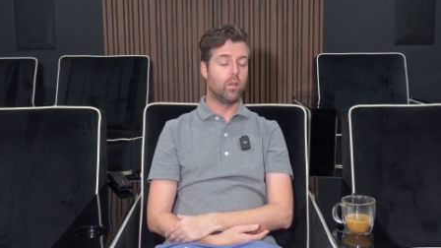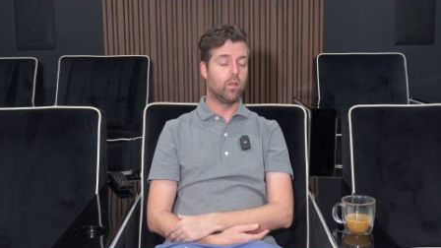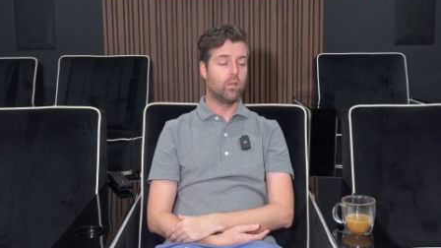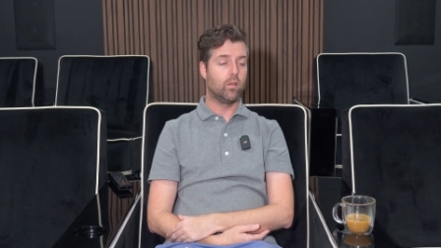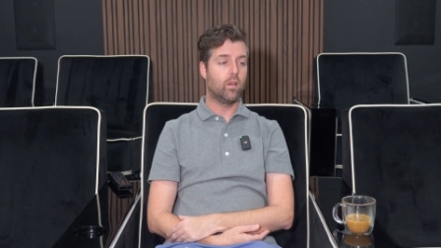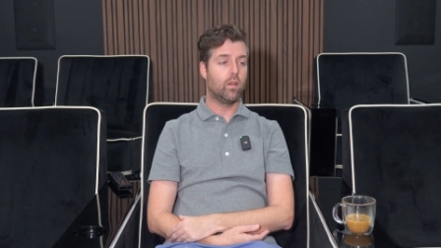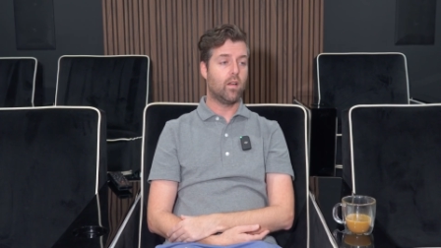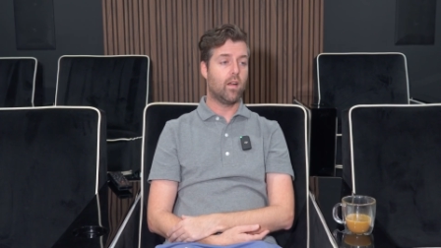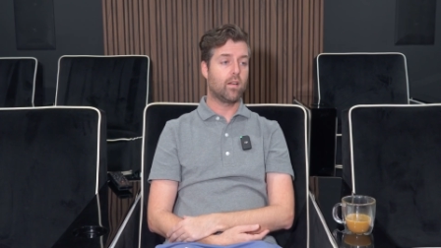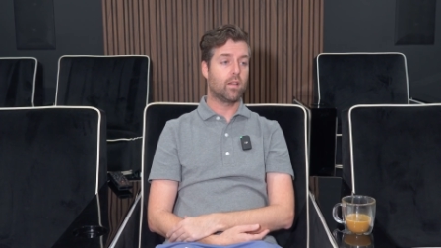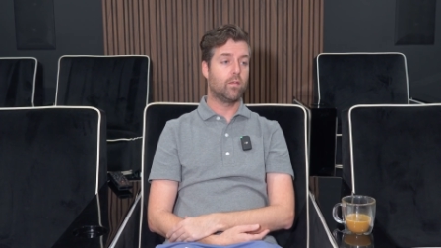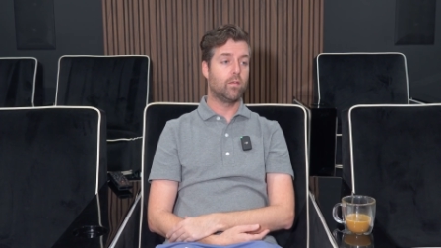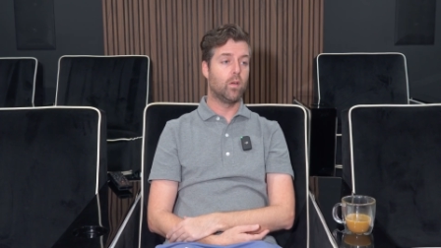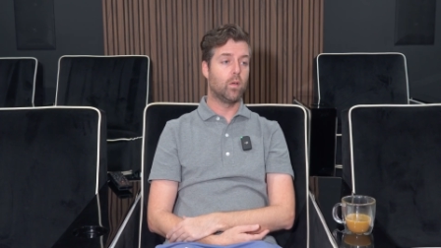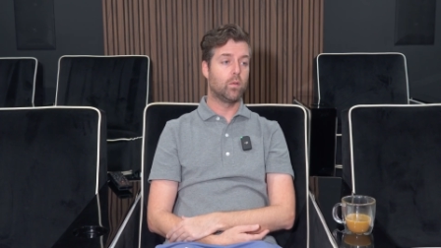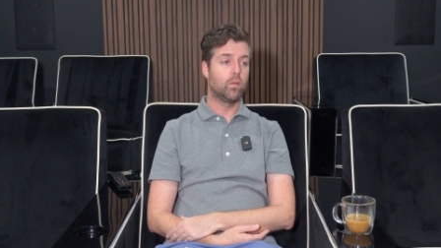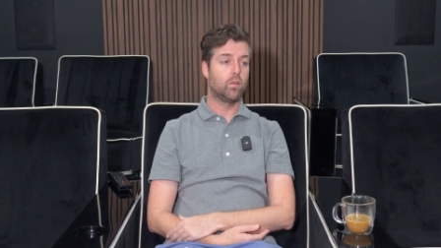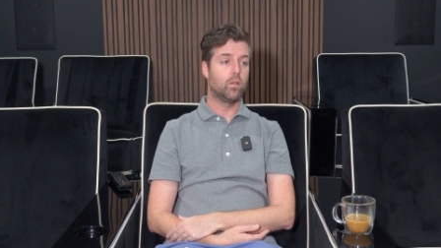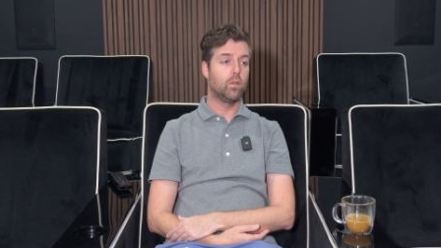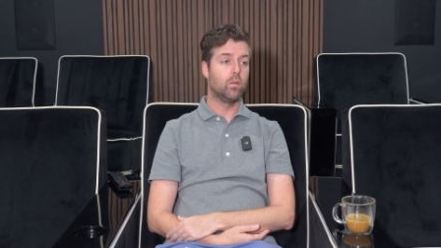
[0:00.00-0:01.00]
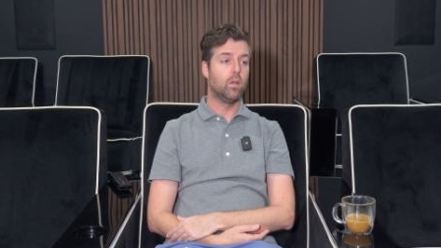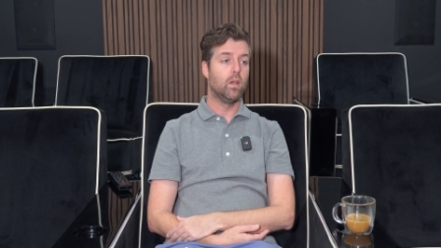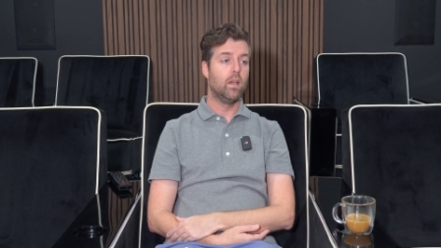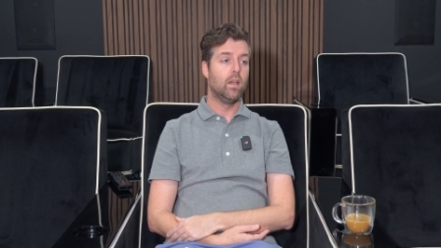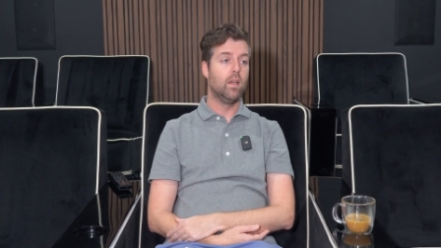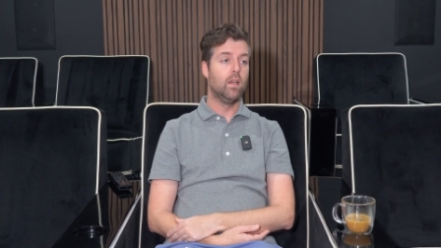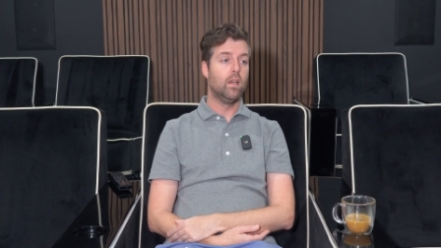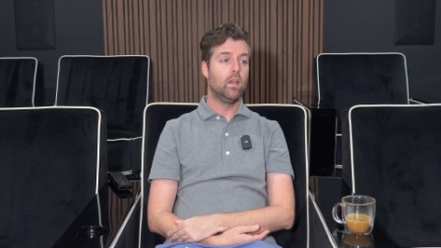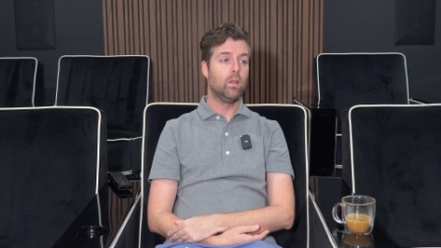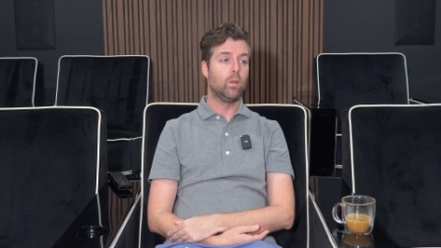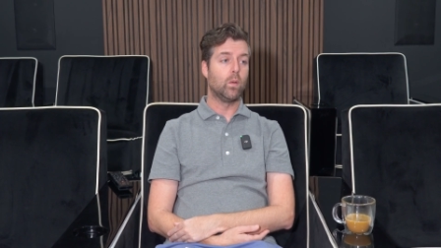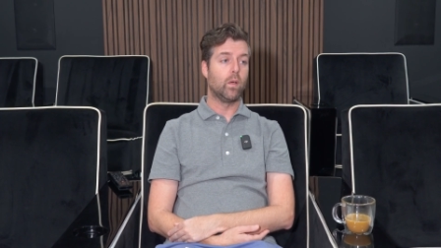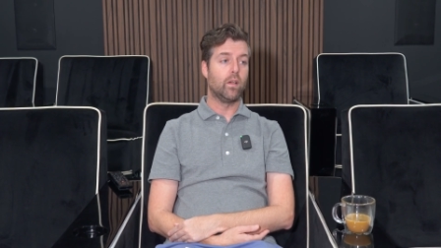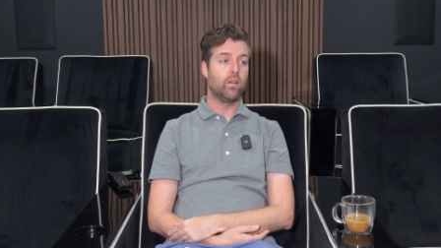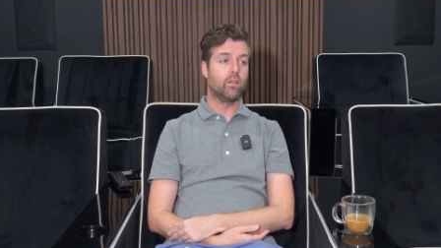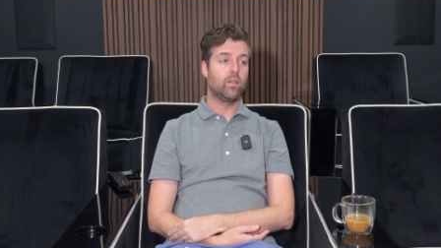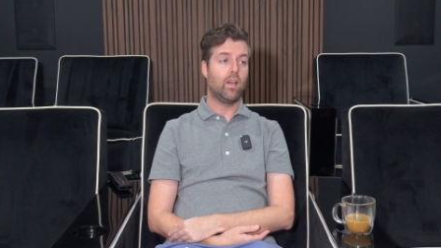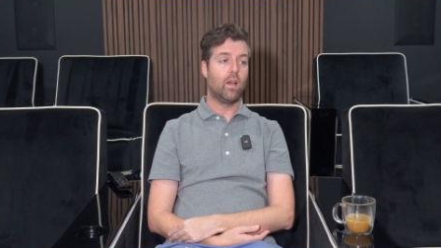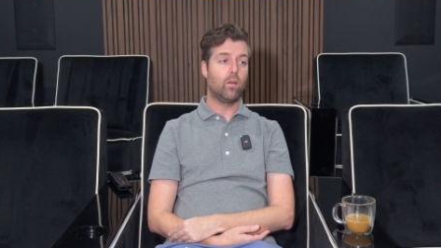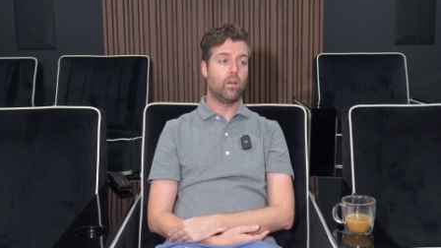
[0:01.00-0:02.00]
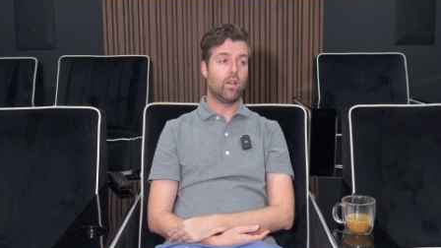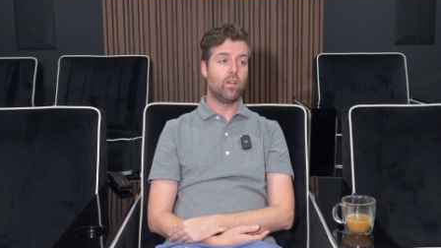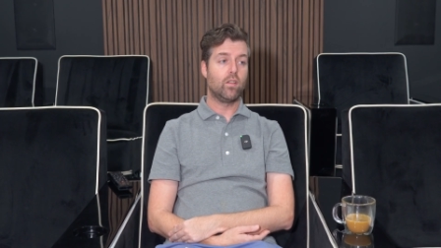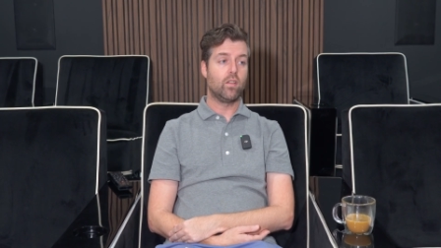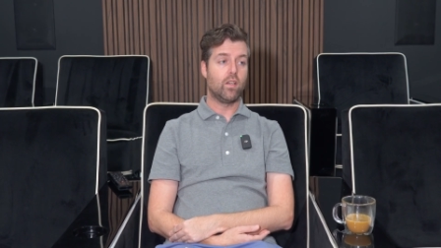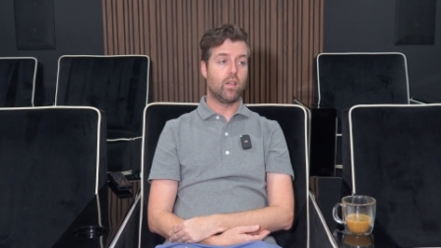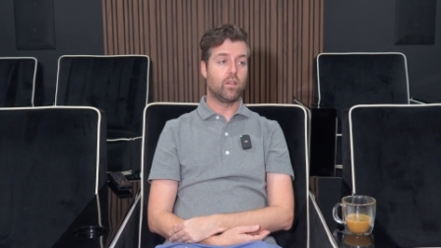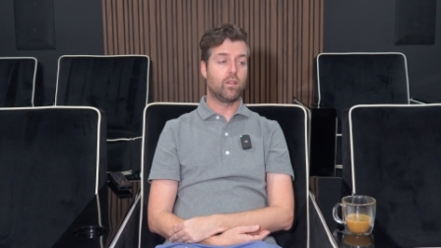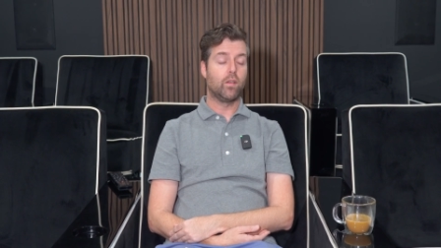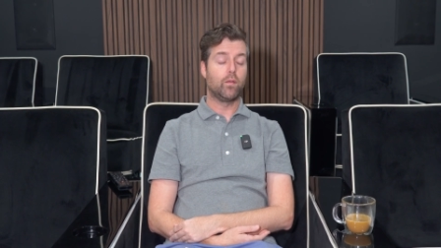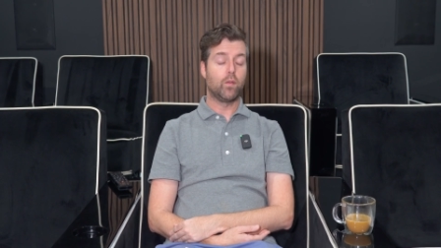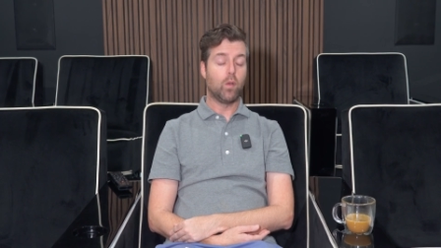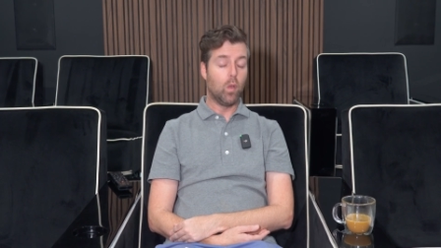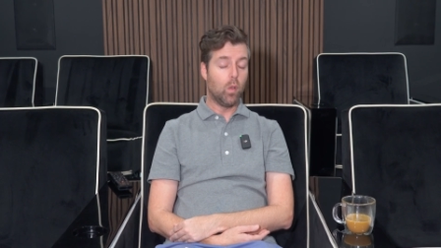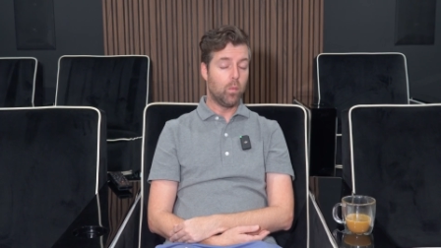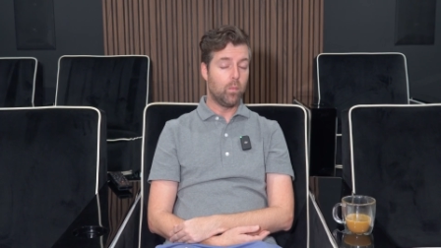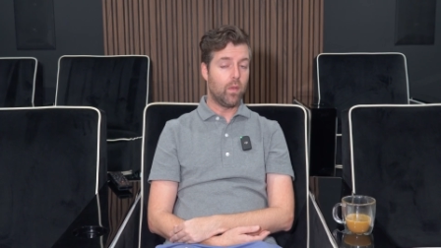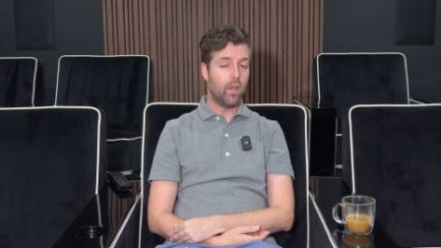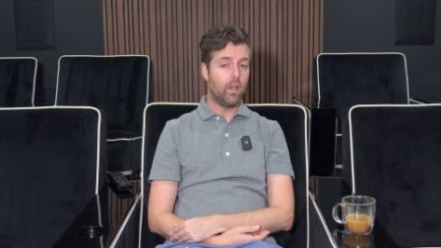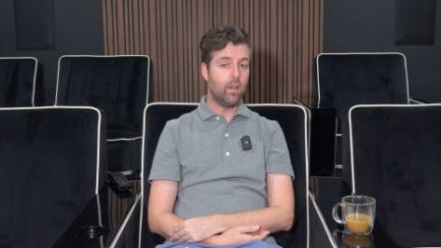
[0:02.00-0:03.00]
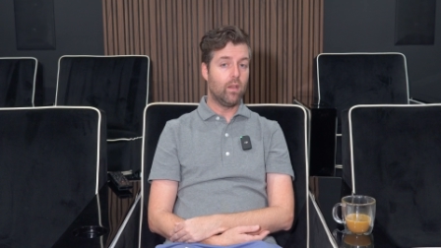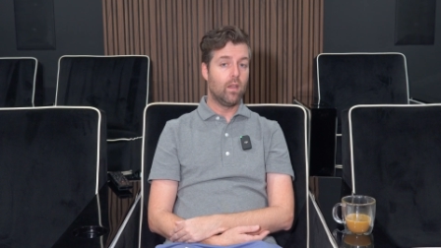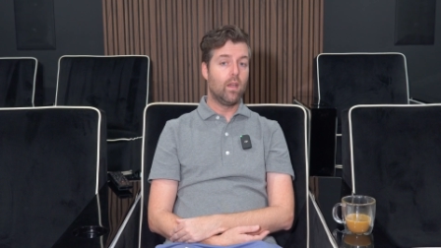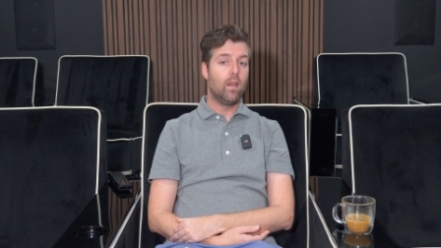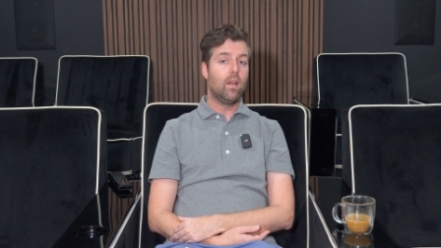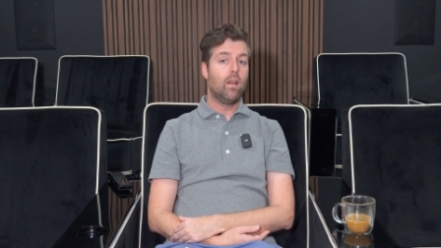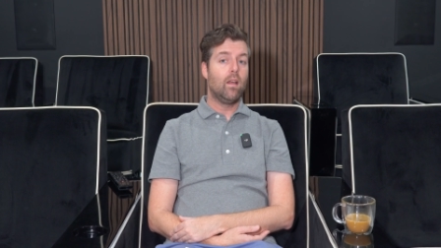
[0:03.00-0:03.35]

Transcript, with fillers: and talk to folks to who are sound engineers have told me